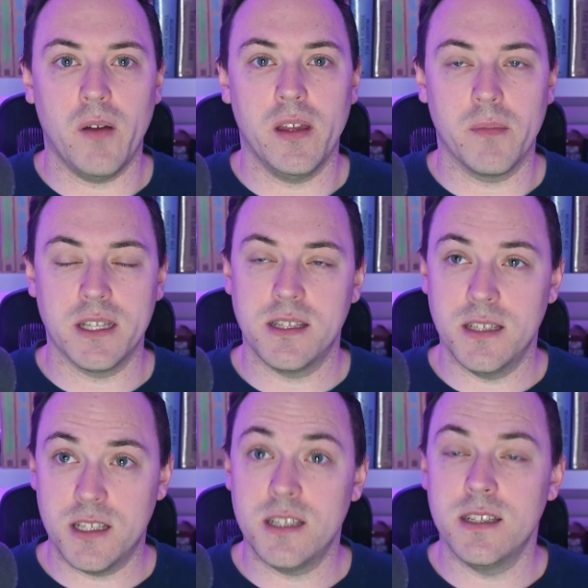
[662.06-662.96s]
him because
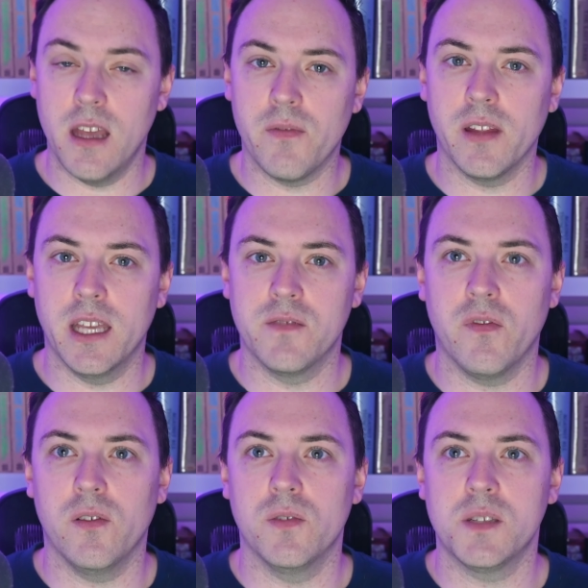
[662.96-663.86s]
he's definitely
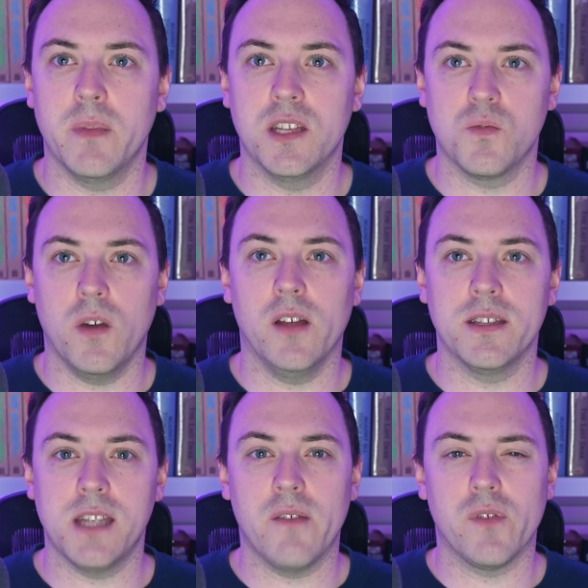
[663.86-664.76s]
influenced me as well
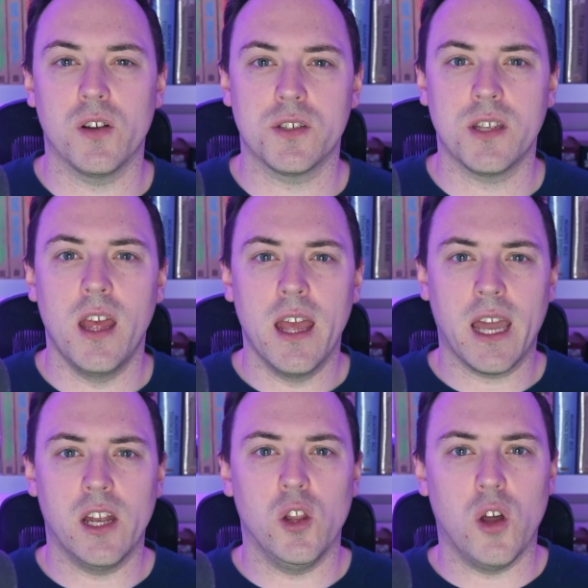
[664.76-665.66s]
as that first
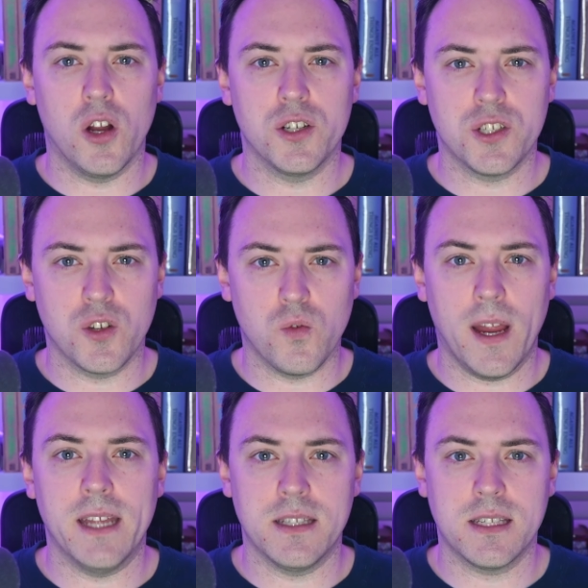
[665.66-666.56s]
kind of large,
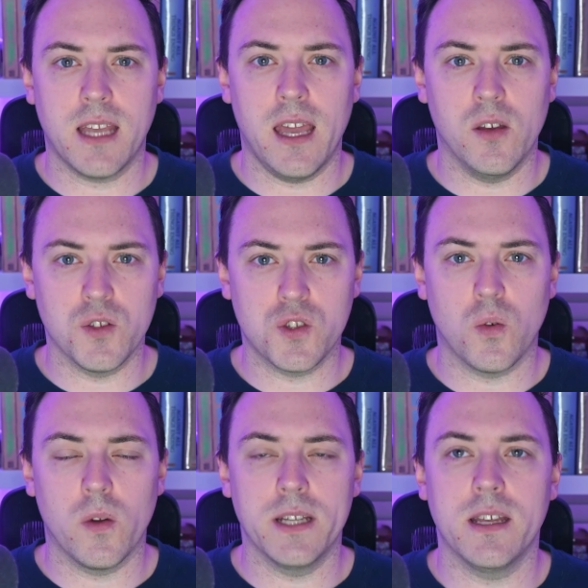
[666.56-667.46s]
grand scale
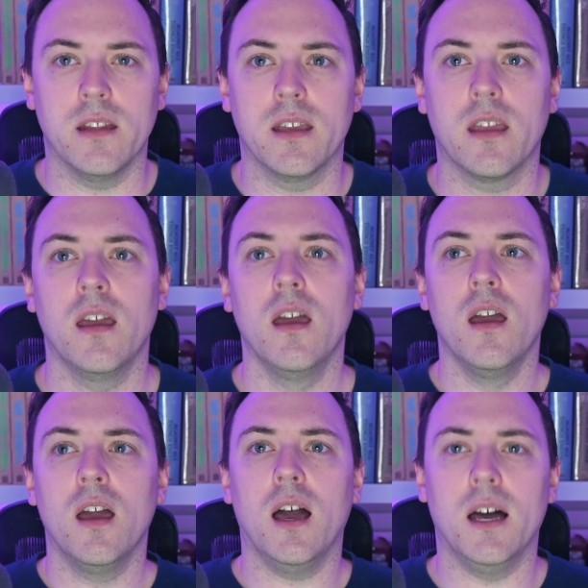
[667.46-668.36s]
storytelling.
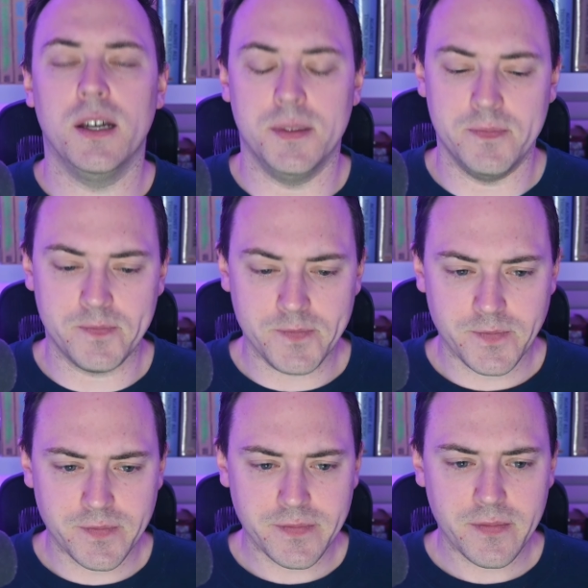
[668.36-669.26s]

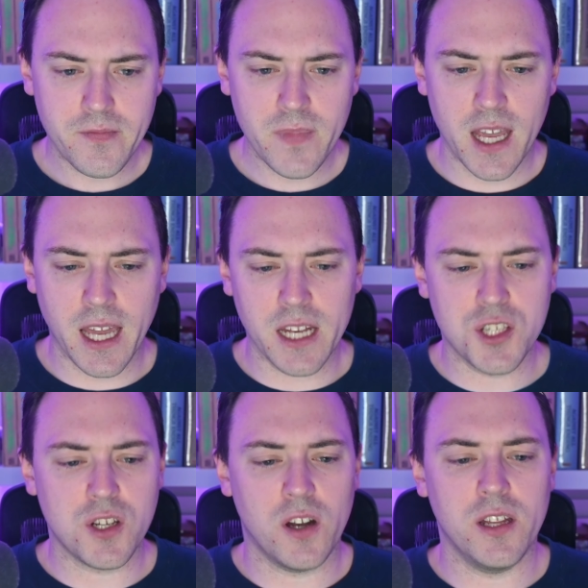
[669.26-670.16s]
It kind of
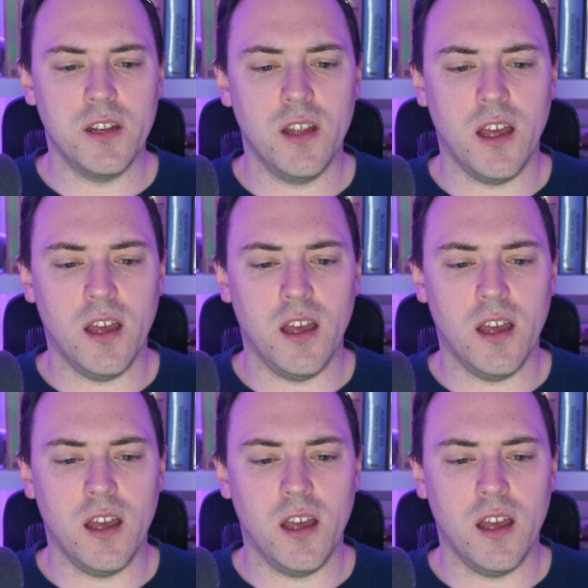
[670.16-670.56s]
started